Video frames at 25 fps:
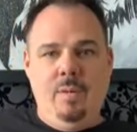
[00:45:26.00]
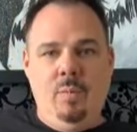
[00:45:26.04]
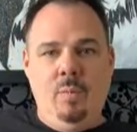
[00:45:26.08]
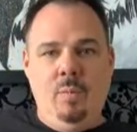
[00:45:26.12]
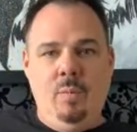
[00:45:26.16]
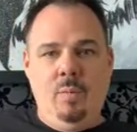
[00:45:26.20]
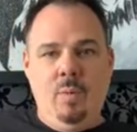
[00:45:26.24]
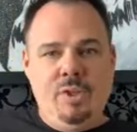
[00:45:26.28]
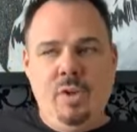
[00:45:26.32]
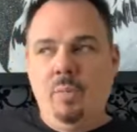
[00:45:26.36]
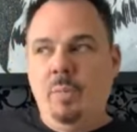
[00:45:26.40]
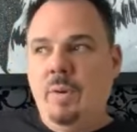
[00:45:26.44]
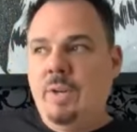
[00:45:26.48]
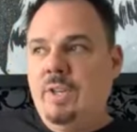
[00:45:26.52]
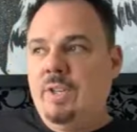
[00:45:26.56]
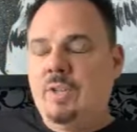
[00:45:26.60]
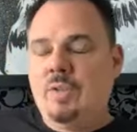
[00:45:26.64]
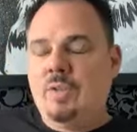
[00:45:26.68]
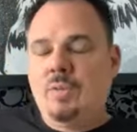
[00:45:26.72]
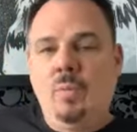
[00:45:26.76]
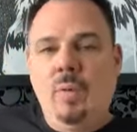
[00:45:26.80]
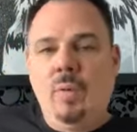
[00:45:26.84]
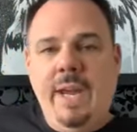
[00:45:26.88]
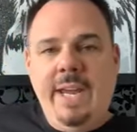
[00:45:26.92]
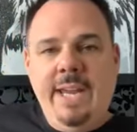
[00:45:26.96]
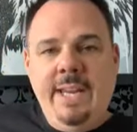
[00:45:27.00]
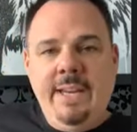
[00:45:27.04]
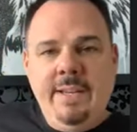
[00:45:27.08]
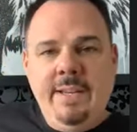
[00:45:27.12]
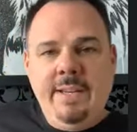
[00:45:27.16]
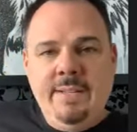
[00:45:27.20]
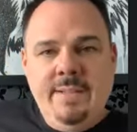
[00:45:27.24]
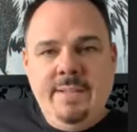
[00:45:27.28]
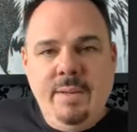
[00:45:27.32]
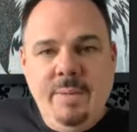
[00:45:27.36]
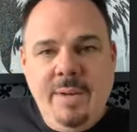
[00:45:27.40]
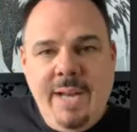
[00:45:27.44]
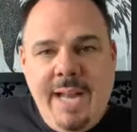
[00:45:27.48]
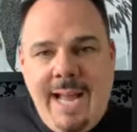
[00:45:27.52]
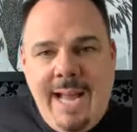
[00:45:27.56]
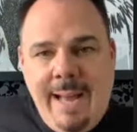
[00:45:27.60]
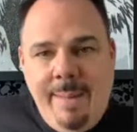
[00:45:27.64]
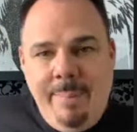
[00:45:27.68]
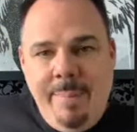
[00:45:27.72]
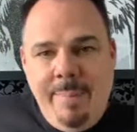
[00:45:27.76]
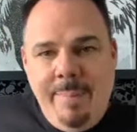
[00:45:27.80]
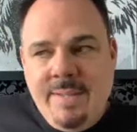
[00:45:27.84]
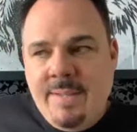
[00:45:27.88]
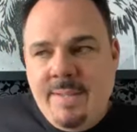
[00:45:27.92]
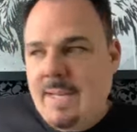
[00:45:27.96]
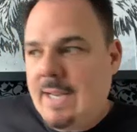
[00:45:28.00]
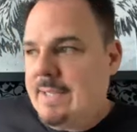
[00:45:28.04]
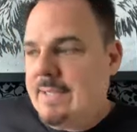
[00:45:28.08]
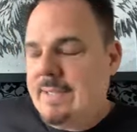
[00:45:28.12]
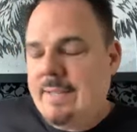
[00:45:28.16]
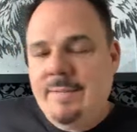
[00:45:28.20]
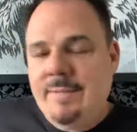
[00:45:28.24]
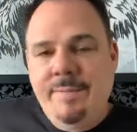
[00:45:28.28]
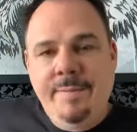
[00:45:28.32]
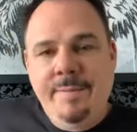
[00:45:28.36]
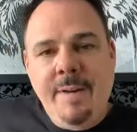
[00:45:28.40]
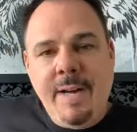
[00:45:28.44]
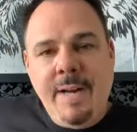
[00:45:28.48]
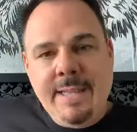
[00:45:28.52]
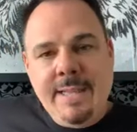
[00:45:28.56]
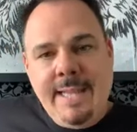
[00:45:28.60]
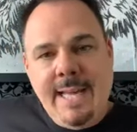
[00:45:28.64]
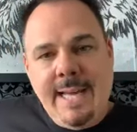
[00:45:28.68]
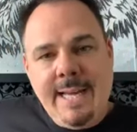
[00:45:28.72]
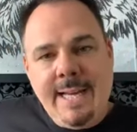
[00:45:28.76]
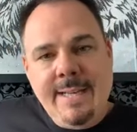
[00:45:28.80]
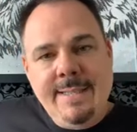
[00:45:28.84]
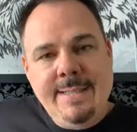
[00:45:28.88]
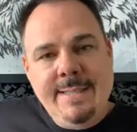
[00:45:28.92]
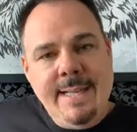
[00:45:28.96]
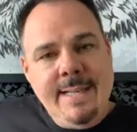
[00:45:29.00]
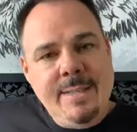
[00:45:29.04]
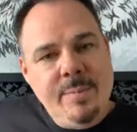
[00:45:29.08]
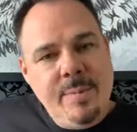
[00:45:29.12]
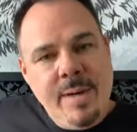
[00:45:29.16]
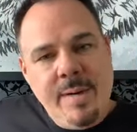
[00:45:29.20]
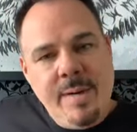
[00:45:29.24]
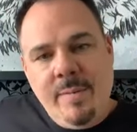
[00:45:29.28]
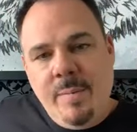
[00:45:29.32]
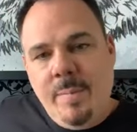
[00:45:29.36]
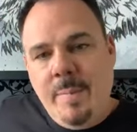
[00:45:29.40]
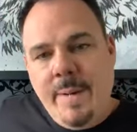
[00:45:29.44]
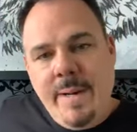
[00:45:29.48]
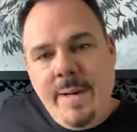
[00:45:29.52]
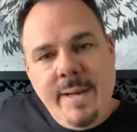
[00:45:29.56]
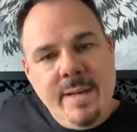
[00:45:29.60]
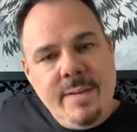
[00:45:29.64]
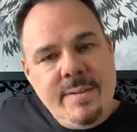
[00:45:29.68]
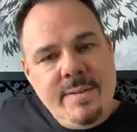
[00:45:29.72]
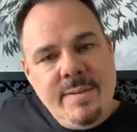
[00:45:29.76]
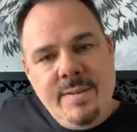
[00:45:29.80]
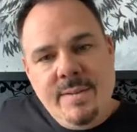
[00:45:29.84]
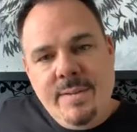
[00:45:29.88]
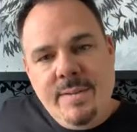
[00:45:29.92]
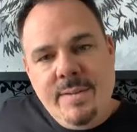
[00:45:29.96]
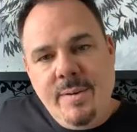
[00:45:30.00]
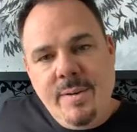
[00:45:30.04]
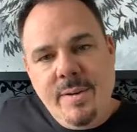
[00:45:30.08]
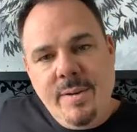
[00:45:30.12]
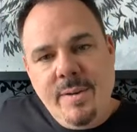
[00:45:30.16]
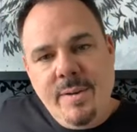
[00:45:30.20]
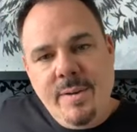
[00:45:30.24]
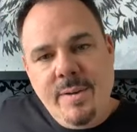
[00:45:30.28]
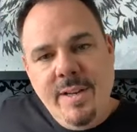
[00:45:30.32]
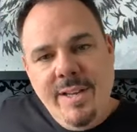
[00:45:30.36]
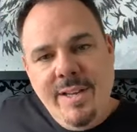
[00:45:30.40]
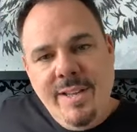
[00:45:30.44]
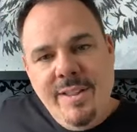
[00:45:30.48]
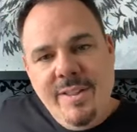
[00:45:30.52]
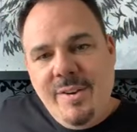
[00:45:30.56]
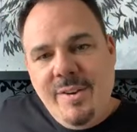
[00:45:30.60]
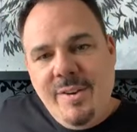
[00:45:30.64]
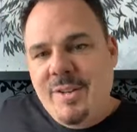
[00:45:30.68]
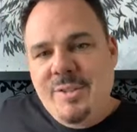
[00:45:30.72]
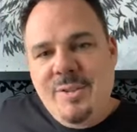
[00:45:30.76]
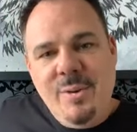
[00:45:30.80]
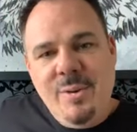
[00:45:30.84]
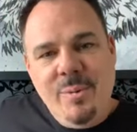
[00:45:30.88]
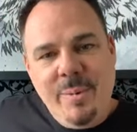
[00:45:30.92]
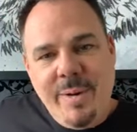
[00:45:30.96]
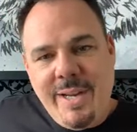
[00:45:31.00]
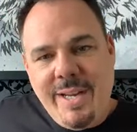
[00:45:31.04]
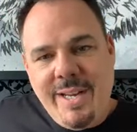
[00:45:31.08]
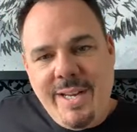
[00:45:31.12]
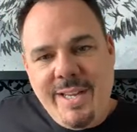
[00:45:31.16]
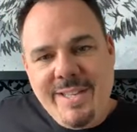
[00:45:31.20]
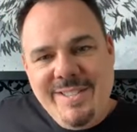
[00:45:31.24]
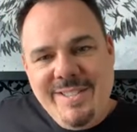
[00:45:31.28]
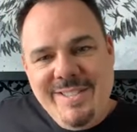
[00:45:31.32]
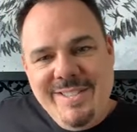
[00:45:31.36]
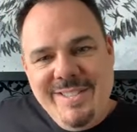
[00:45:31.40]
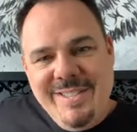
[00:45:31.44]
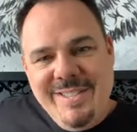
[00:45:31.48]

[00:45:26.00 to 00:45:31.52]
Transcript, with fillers: Well, shouldn't we just wait and see what happens? I said, fuck that, because that's what everybody else is doing. There is no wait.